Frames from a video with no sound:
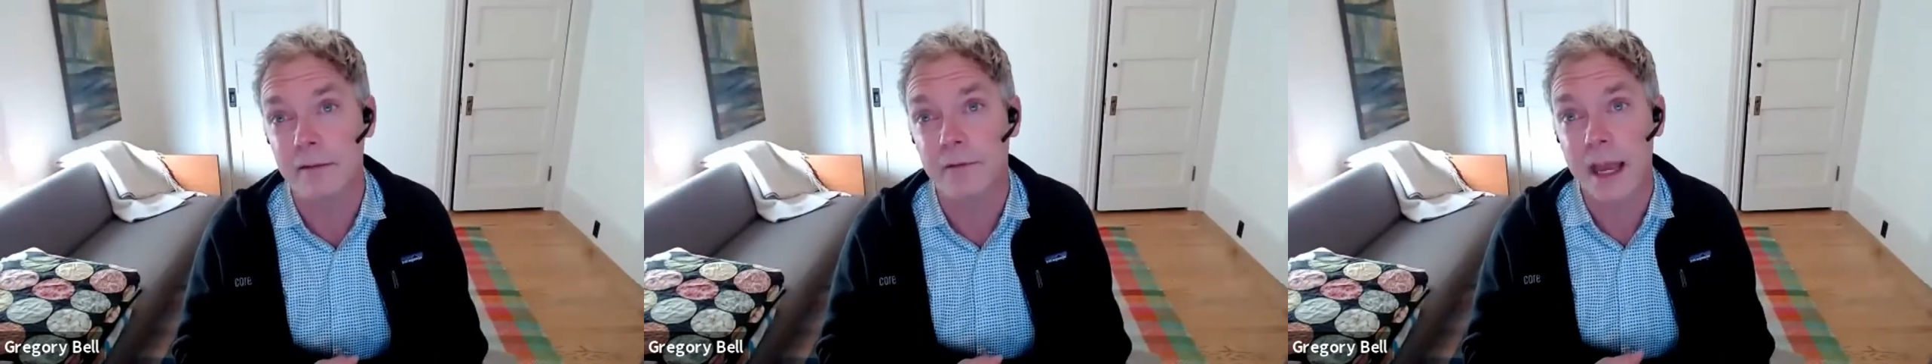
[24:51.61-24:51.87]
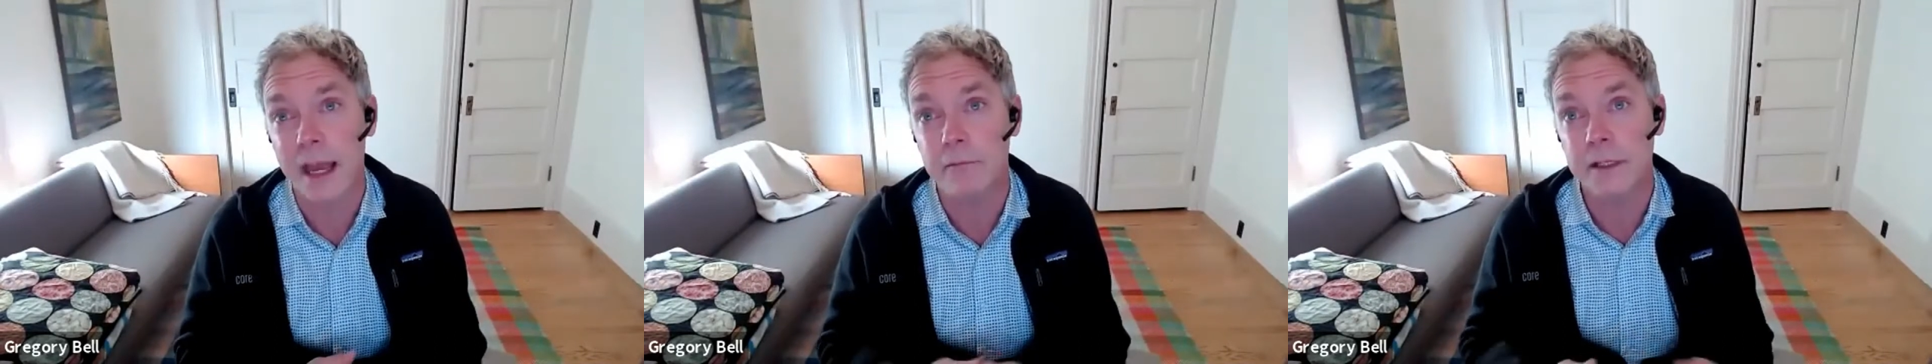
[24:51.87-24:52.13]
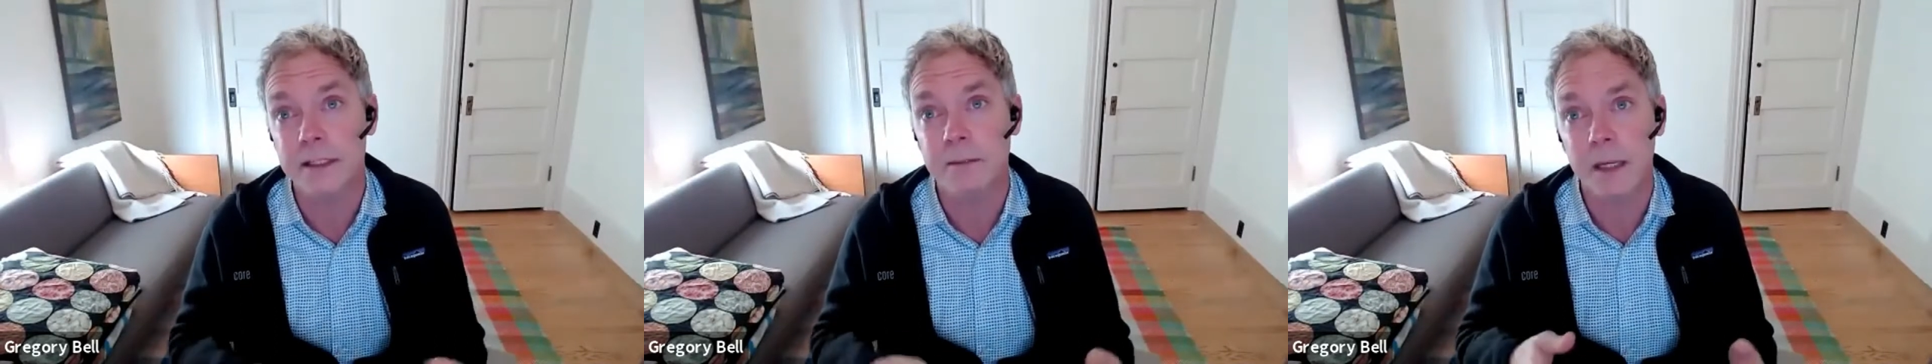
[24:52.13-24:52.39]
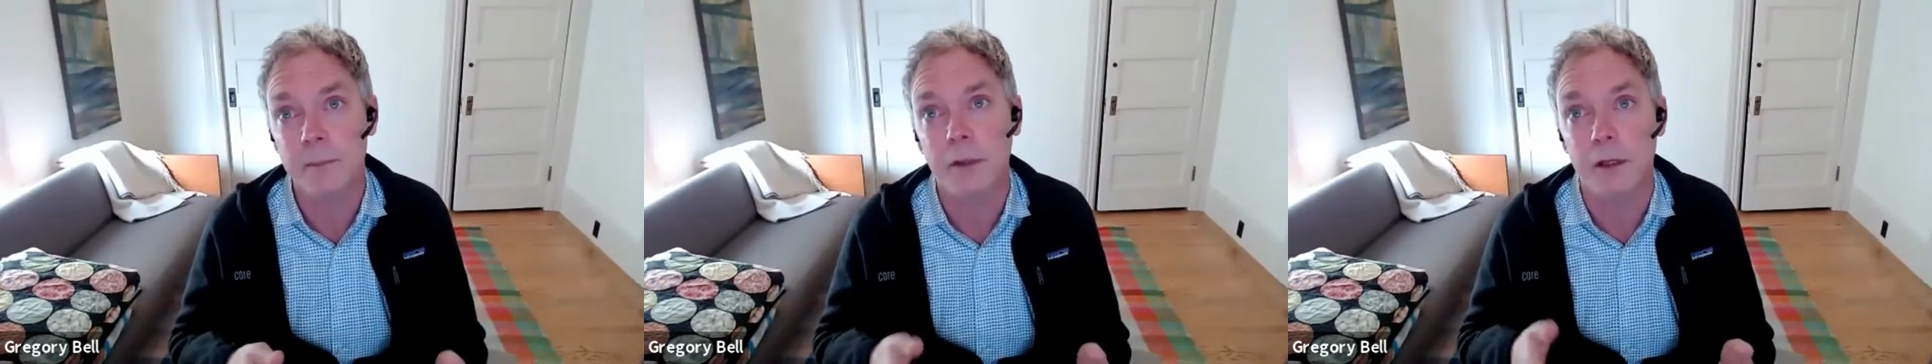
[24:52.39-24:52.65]
And for that reason,
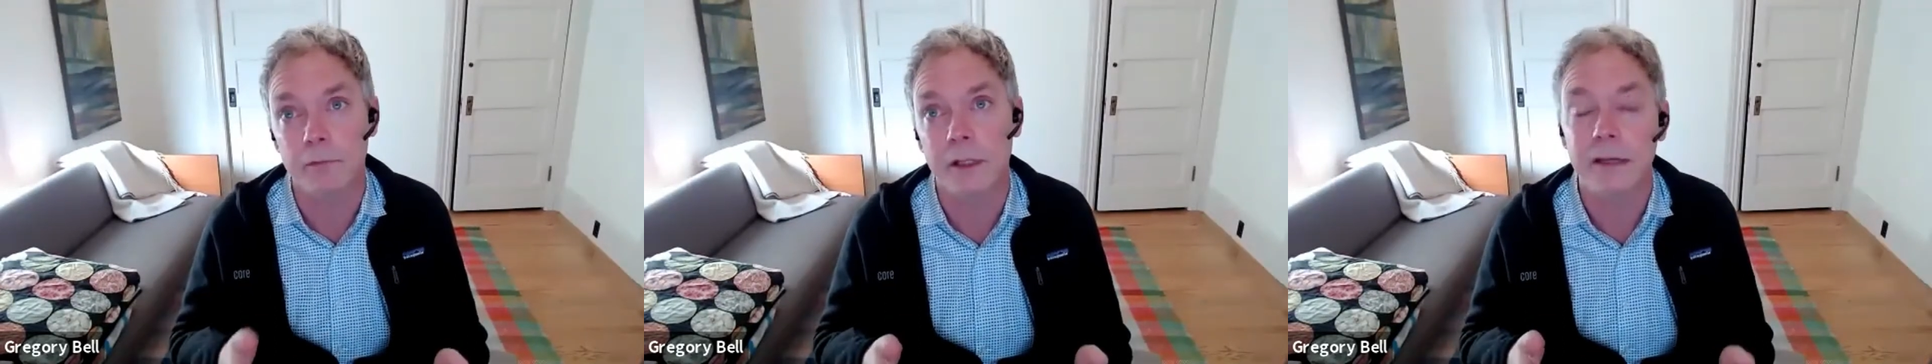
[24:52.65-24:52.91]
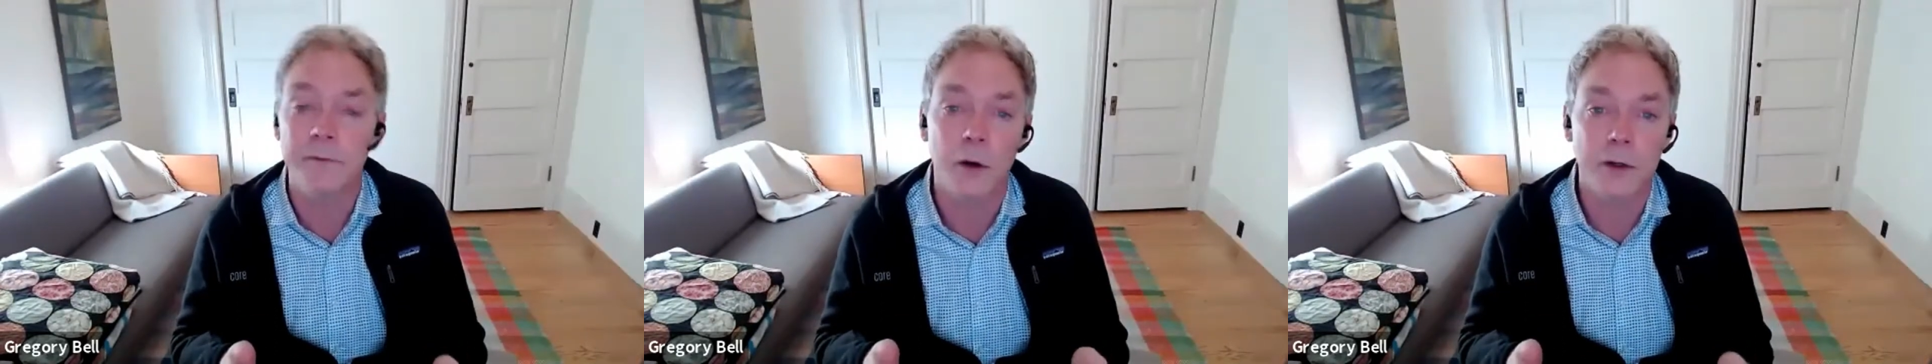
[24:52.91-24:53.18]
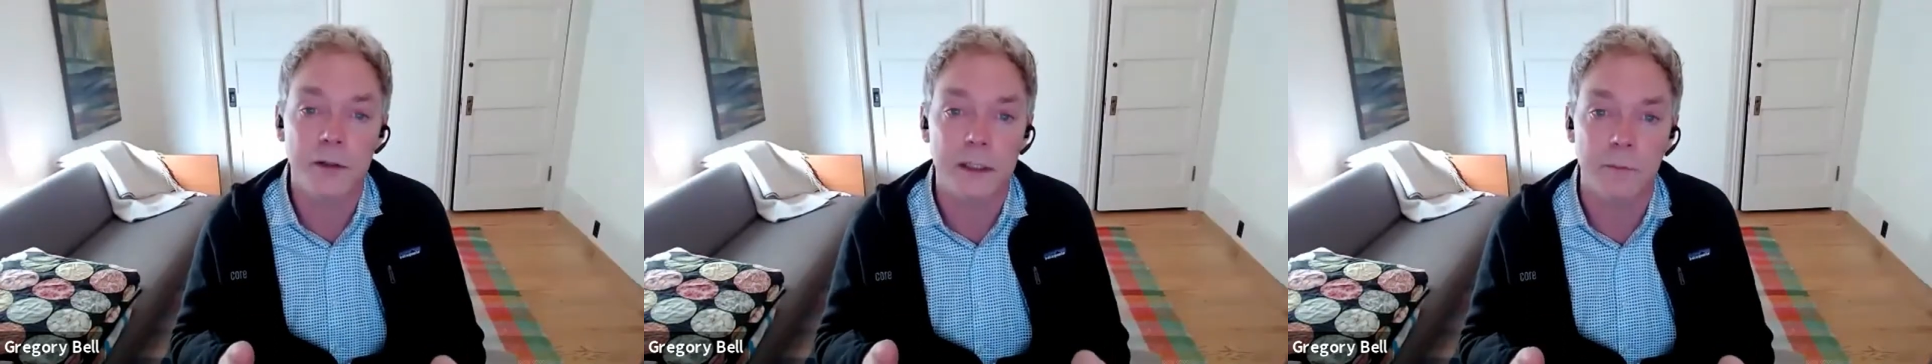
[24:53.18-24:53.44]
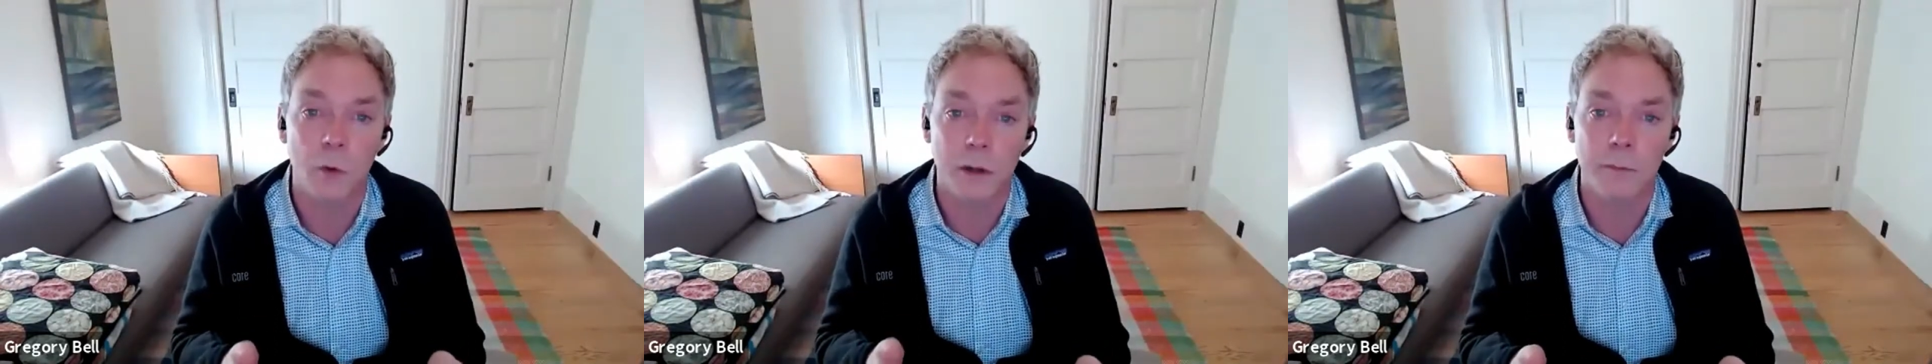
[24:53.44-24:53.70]
people are really
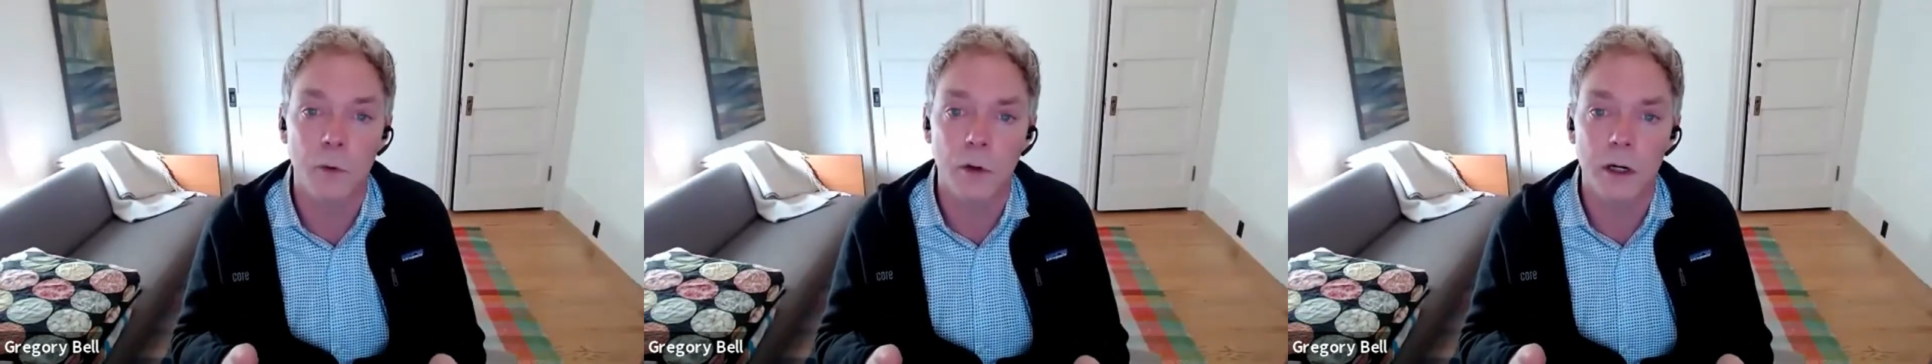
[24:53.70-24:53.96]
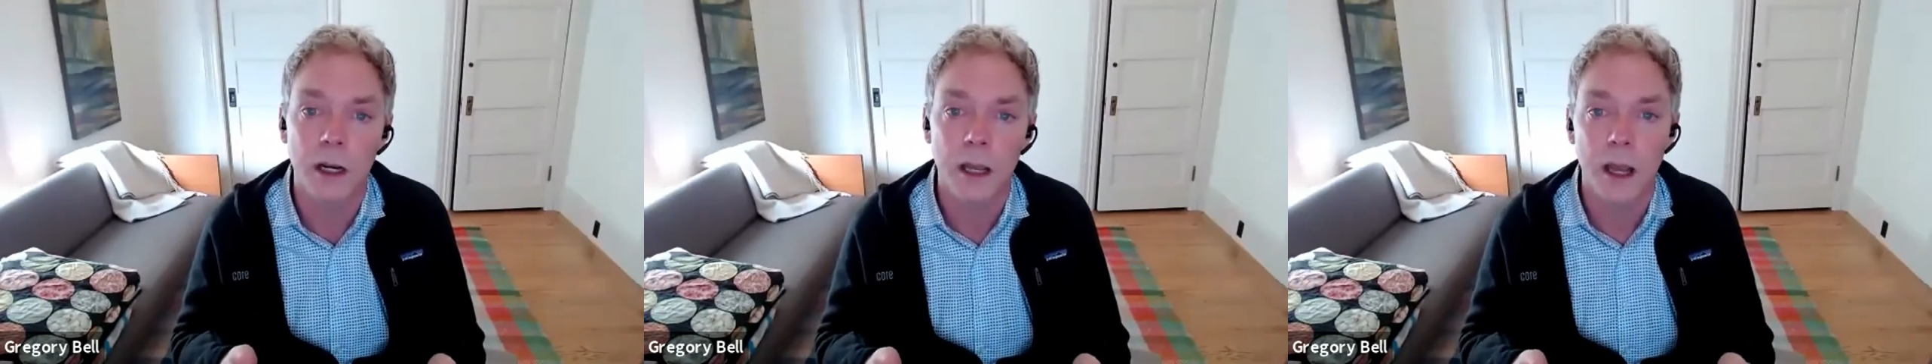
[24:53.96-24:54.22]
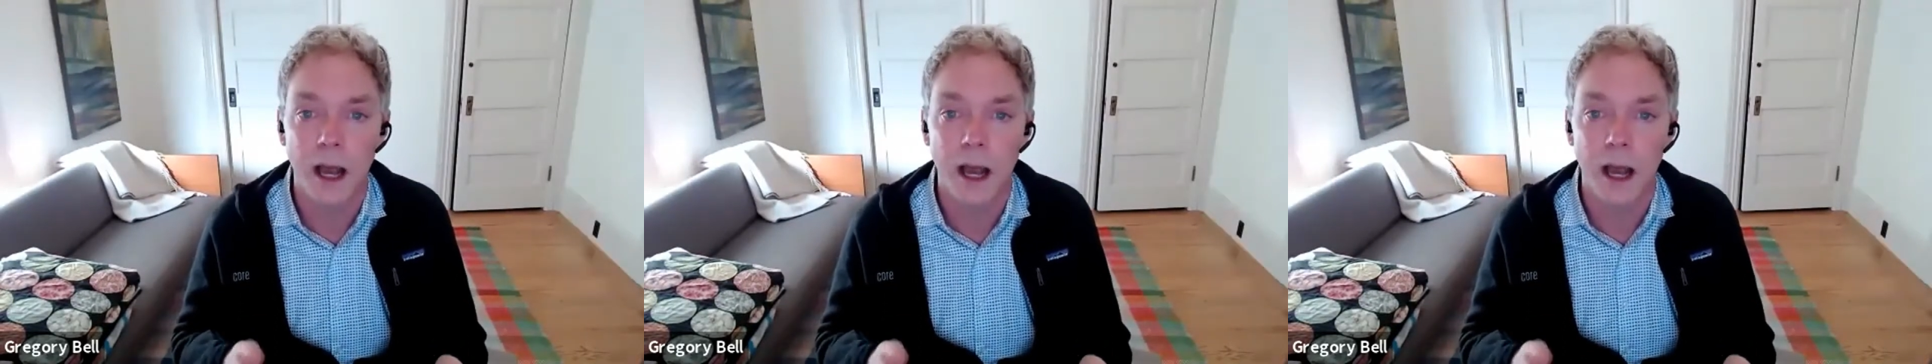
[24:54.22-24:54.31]
focusing more and more